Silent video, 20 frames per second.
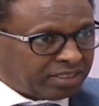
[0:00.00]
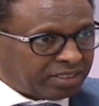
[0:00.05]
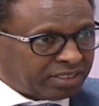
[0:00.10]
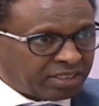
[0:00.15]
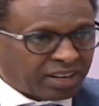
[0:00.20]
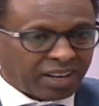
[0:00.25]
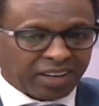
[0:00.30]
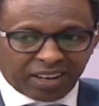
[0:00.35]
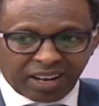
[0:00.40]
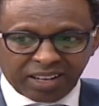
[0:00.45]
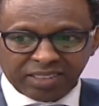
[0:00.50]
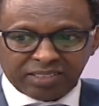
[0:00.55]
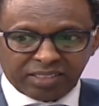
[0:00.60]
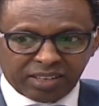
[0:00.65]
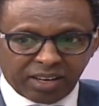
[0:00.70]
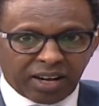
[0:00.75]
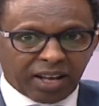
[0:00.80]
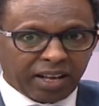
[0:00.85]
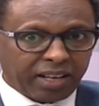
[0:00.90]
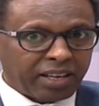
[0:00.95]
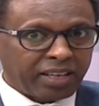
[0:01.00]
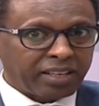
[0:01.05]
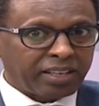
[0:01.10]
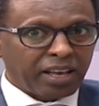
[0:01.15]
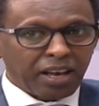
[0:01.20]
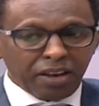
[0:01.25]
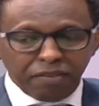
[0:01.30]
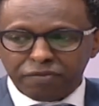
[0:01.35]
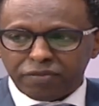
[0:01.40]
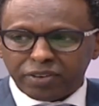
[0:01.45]
in a country like Kenya,
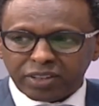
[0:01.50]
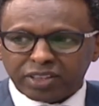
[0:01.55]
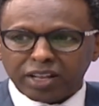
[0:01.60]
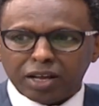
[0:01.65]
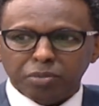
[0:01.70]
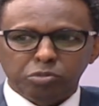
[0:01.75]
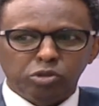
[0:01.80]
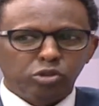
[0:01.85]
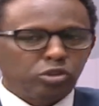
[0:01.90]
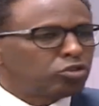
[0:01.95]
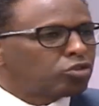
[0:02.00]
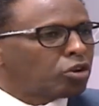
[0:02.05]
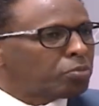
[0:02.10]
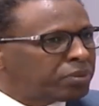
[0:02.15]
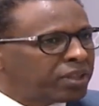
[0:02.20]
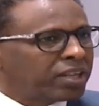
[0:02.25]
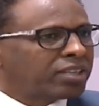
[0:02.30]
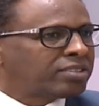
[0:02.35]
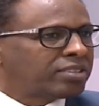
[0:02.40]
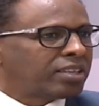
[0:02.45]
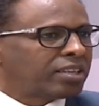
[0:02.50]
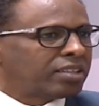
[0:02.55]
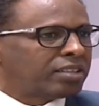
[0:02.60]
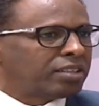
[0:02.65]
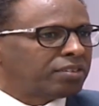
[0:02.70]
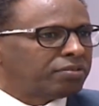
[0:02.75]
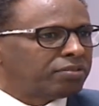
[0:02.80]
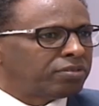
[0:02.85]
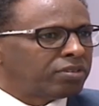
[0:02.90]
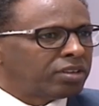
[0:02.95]
every time you stop the
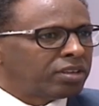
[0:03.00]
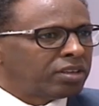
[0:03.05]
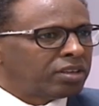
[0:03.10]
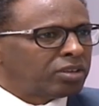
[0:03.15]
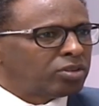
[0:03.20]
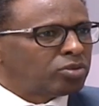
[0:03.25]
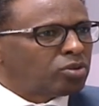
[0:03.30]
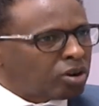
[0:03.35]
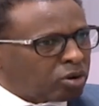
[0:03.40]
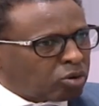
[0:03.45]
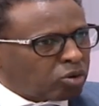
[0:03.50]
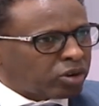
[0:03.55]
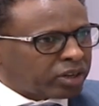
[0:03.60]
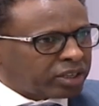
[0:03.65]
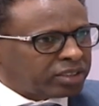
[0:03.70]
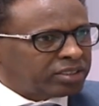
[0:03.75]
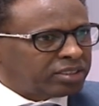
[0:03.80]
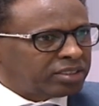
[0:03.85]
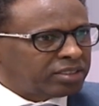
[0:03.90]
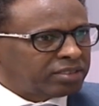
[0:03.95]
executive, you are correct.